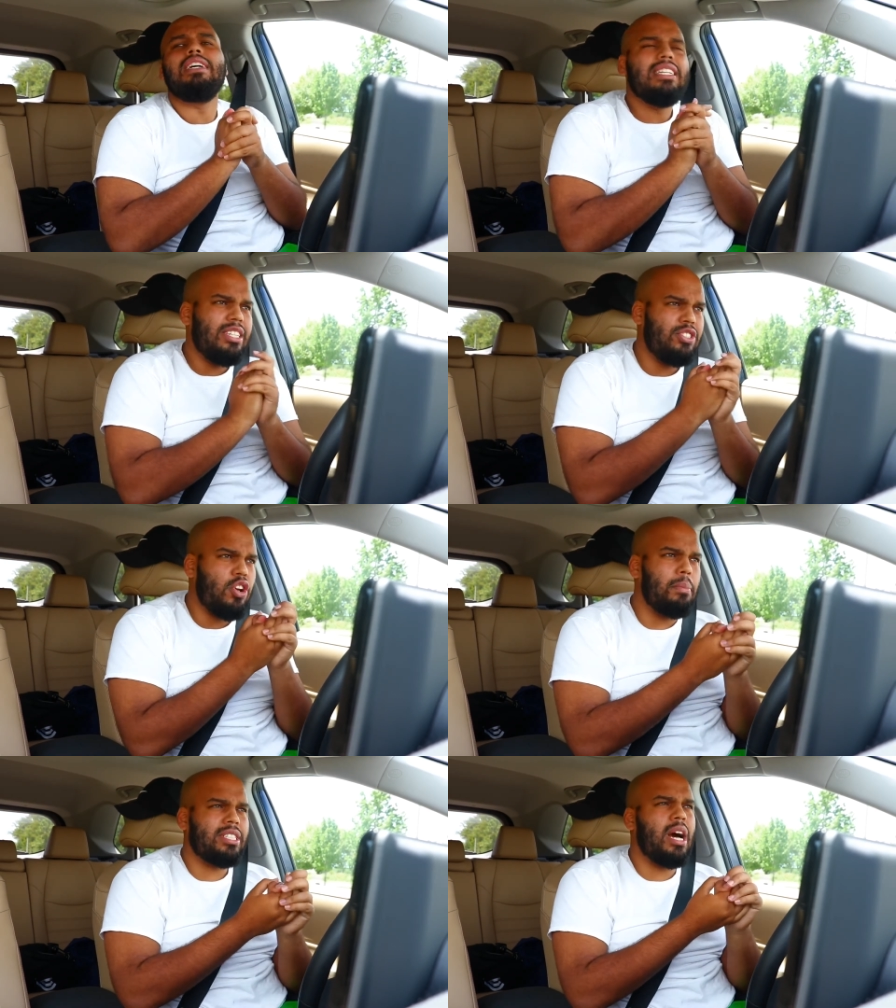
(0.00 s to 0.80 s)
There's
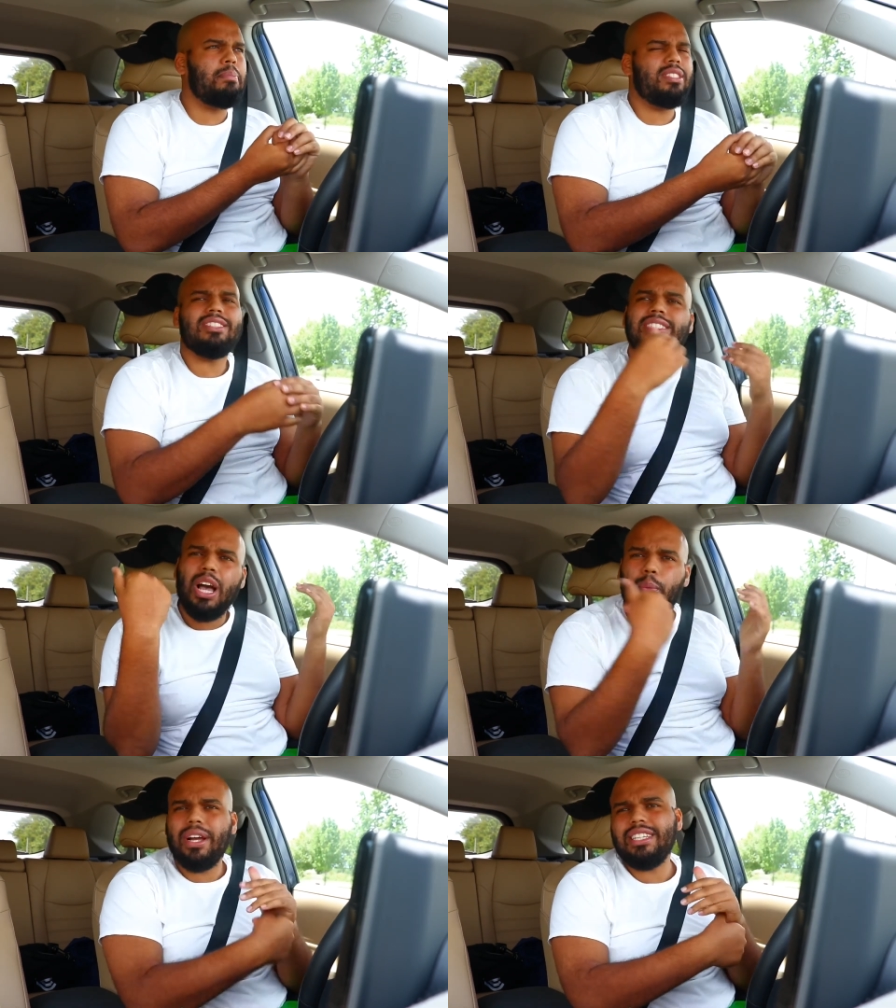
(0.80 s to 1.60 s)
so much competition
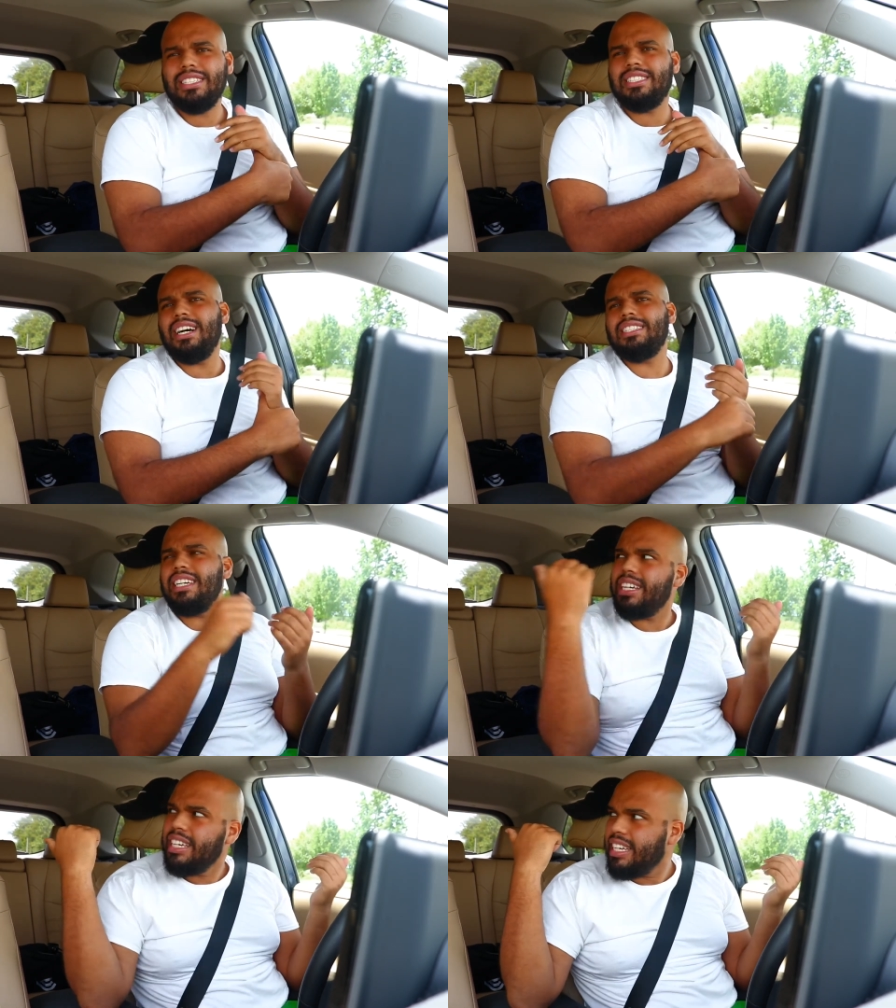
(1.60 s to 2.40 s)
that Wendy's does
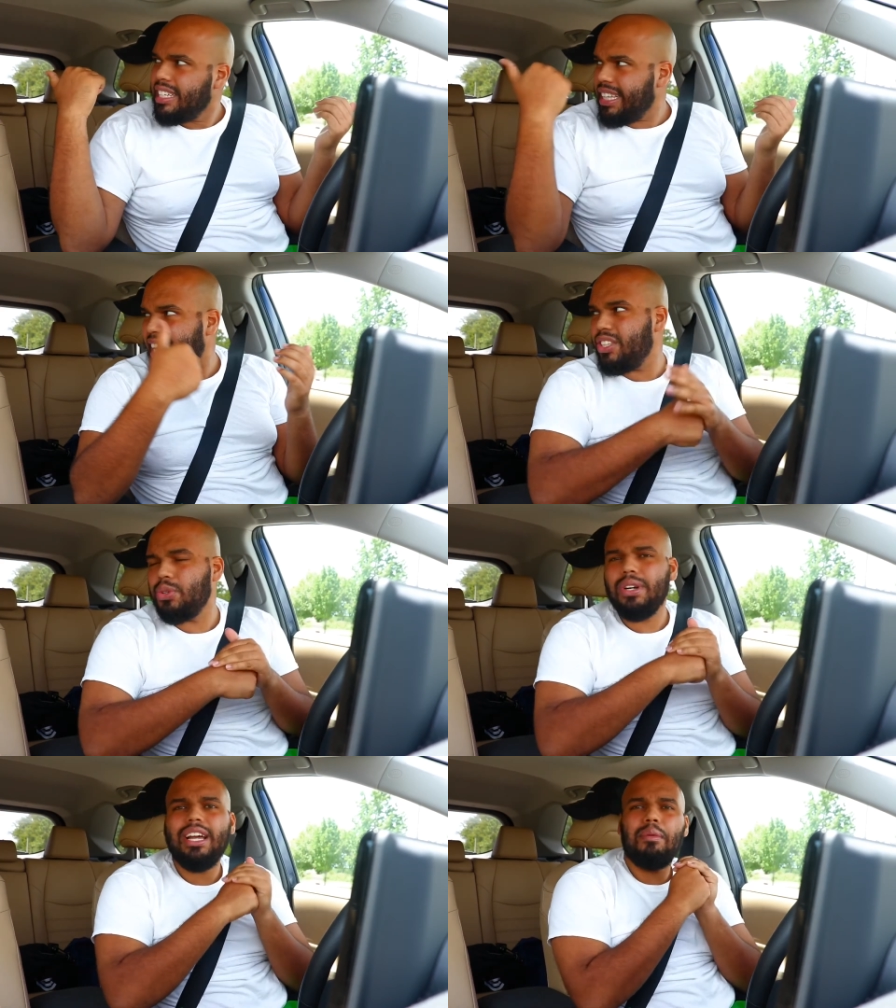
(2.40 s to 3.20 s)
it, they
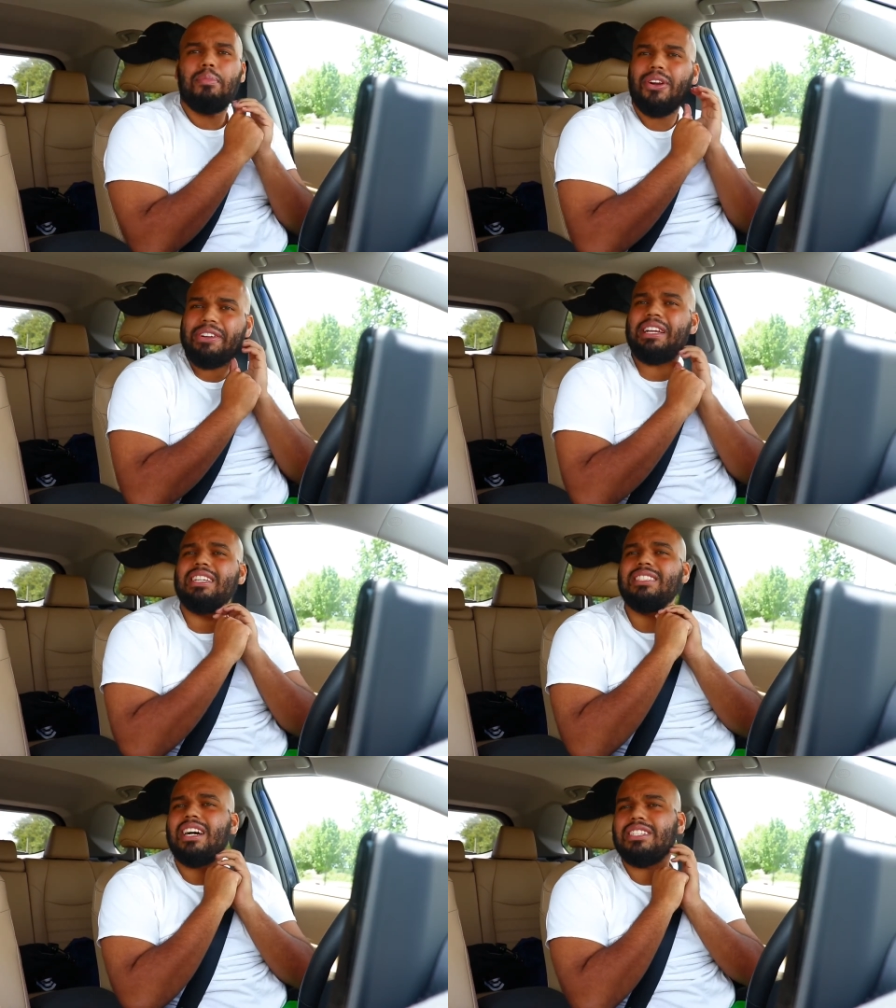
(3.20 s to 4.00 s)
do it, and Burger
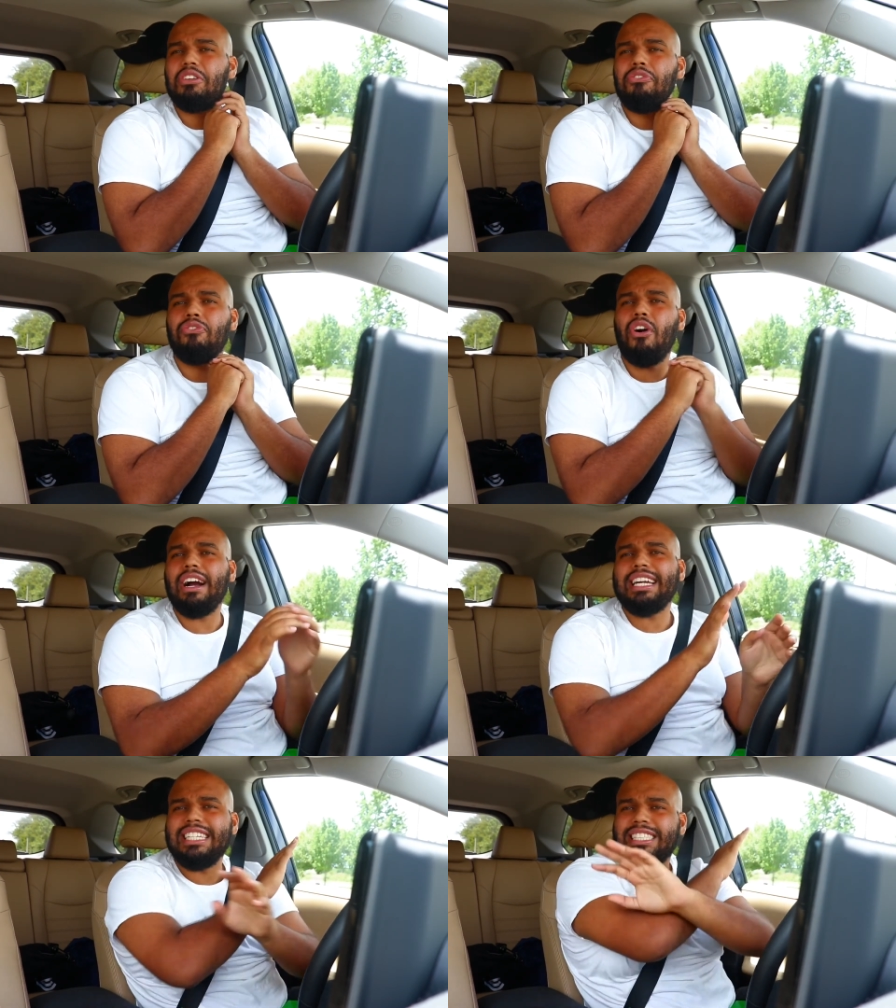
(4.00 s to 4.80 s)
King's nuggets are
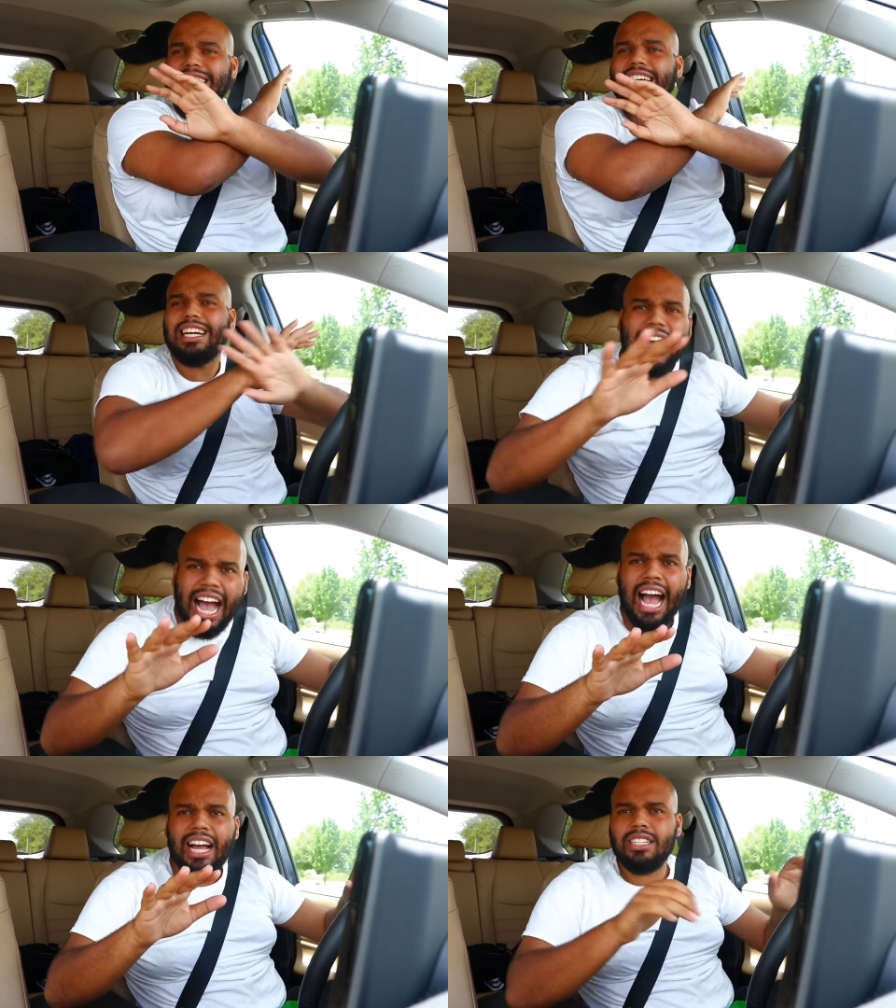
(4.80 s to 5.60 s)
fucking
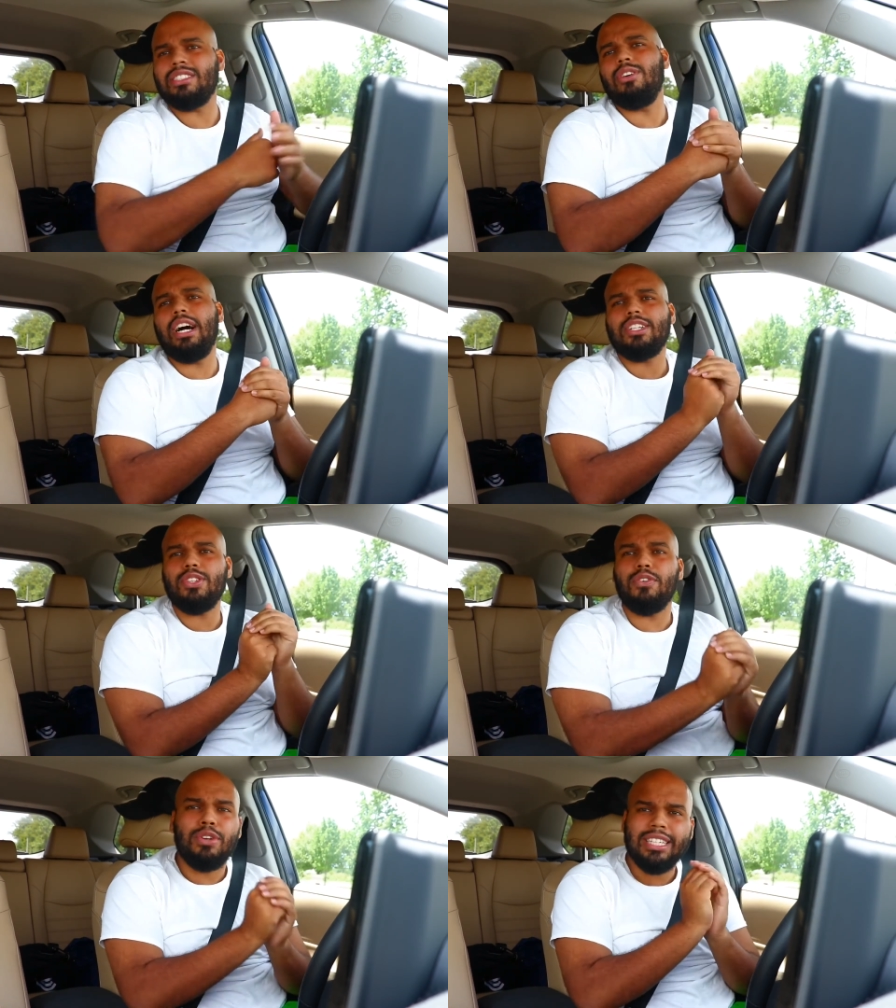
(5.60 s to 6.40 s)
trash. So I don't
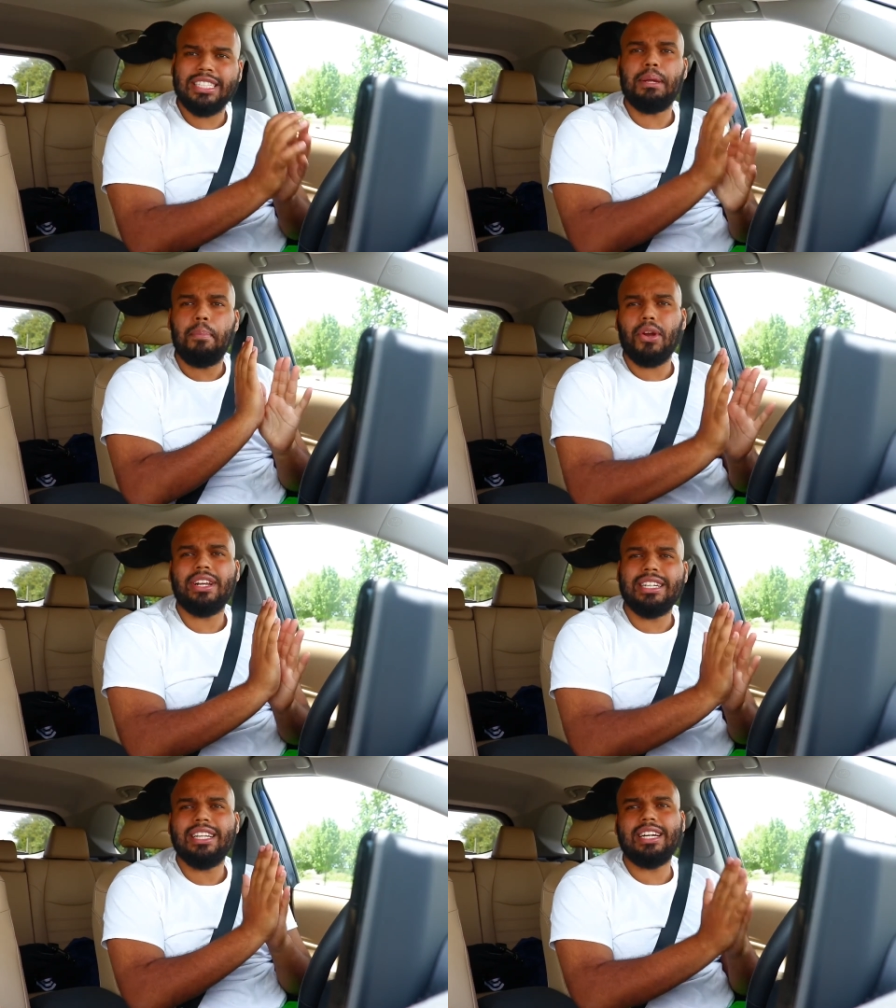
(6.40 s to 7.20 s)
know if you guys are eating Burger
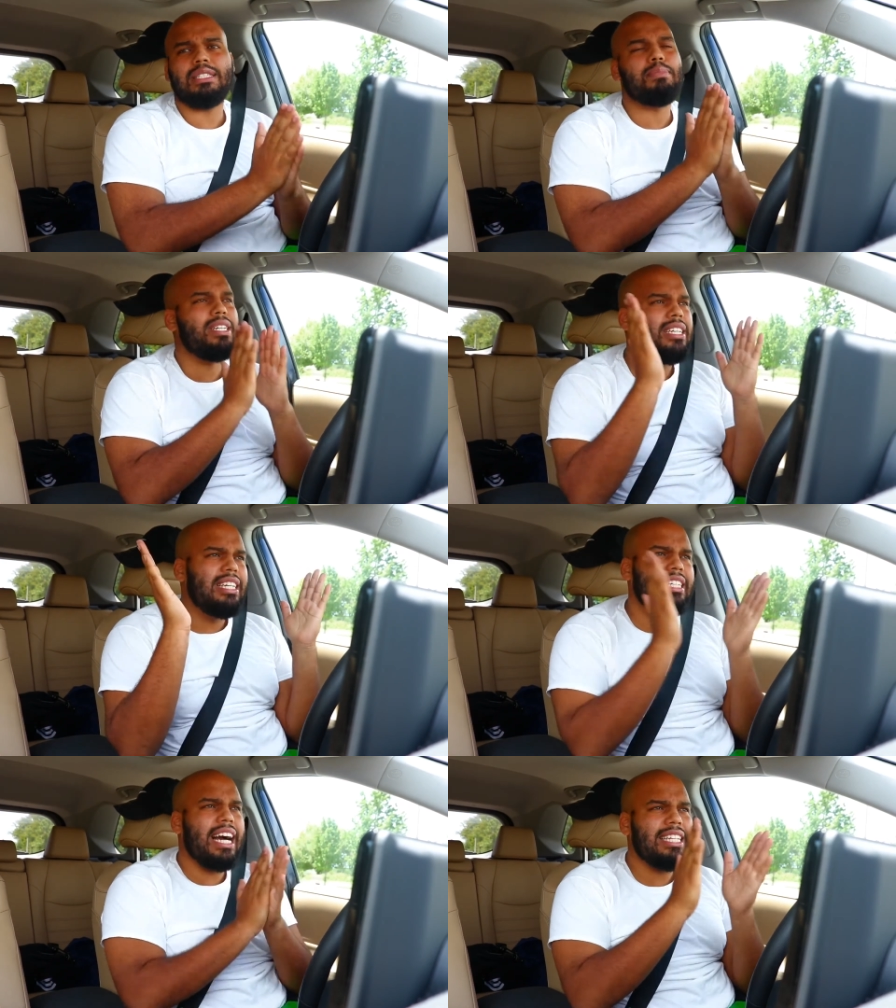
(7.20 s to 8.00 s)
King nuggets, but
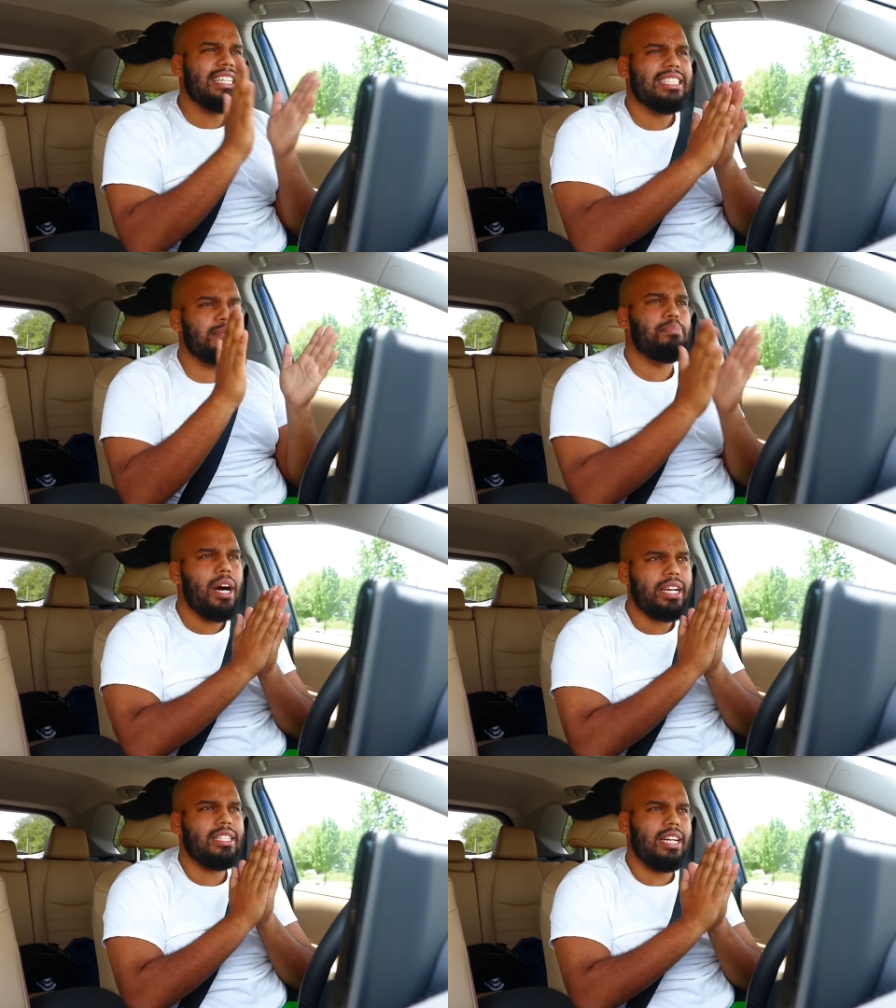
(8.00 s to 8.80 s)
y'all niggas is
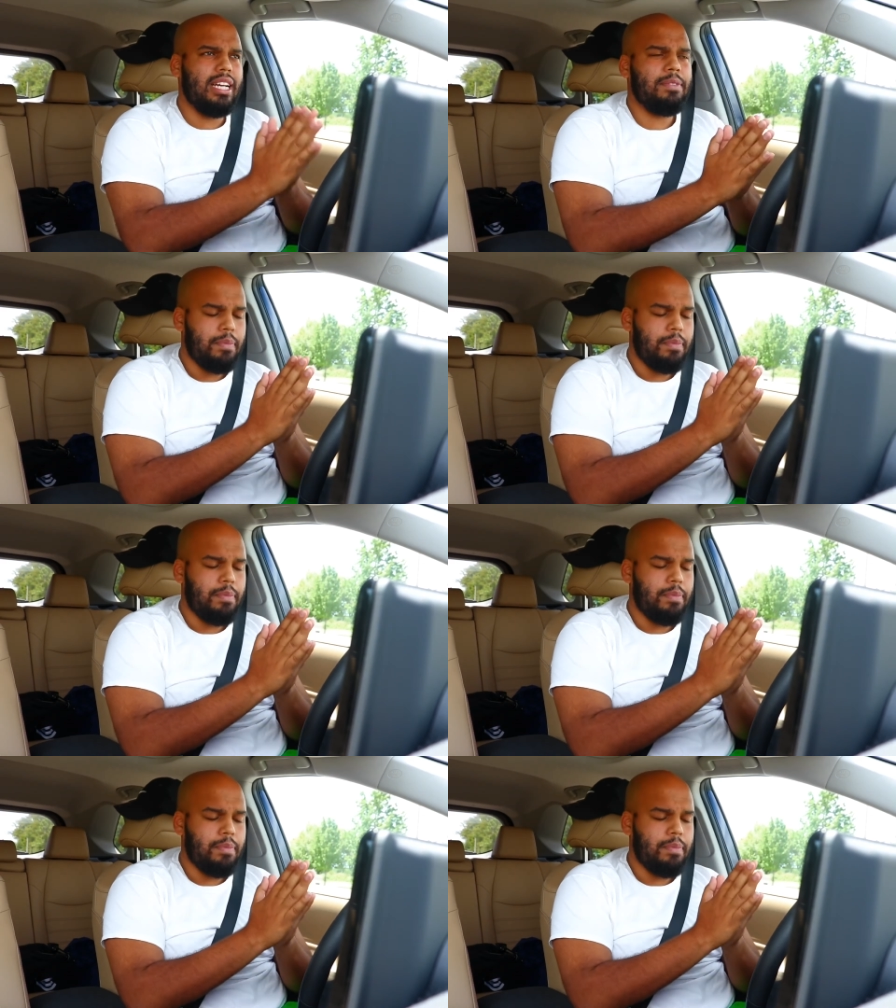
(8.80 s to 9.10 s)
bugging, alright?